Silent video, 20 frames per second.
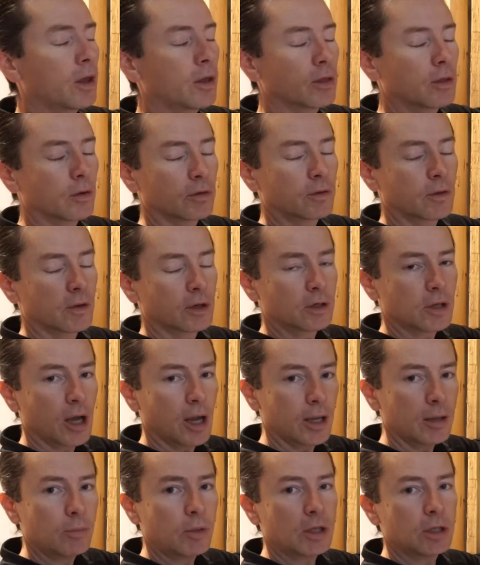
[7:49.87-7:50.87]
the
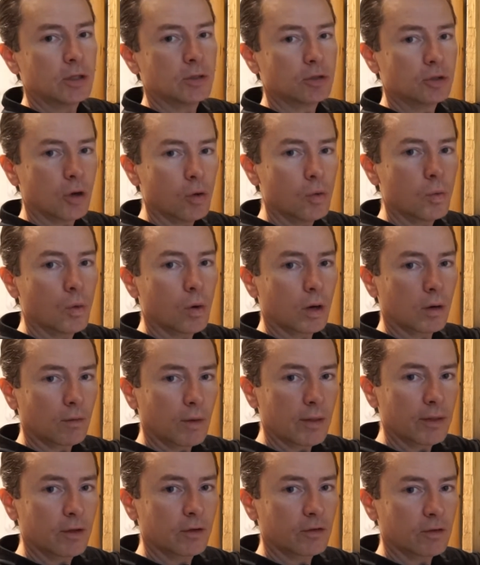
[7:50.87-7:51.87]
time that you don't want to
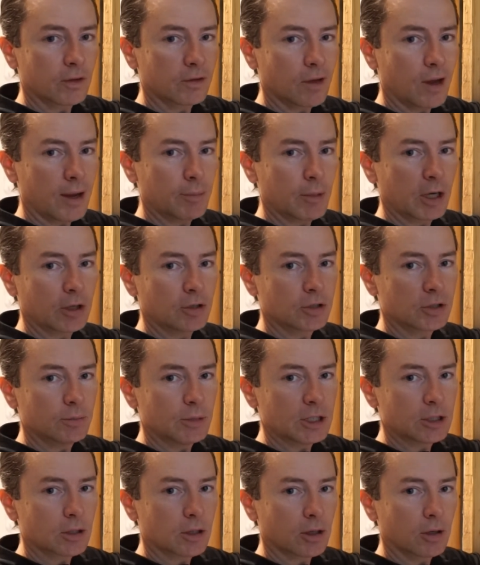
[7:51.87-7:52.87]
run this, the time that it should be
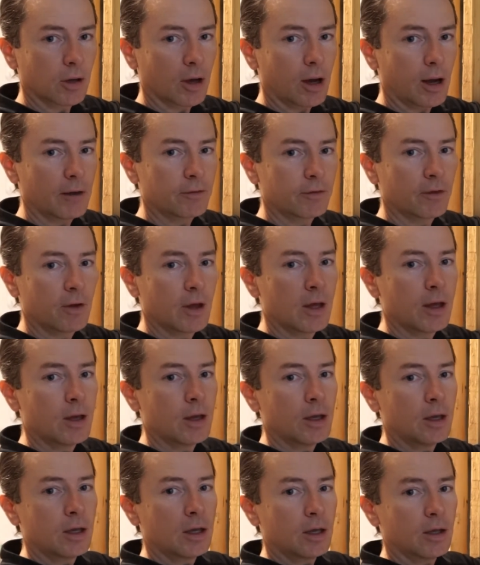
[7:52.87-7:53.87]
turned off,
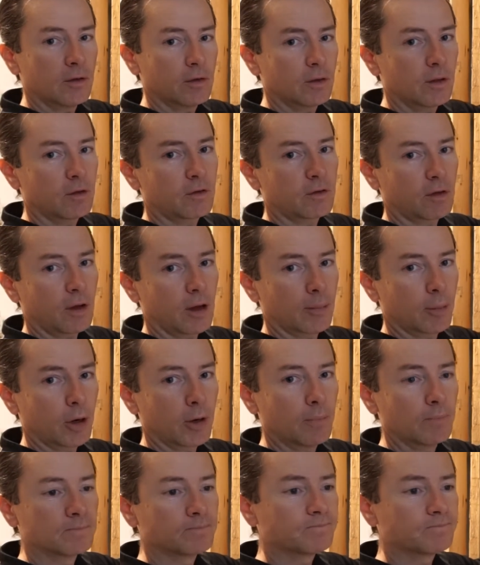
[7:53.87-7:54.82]
is in the summer.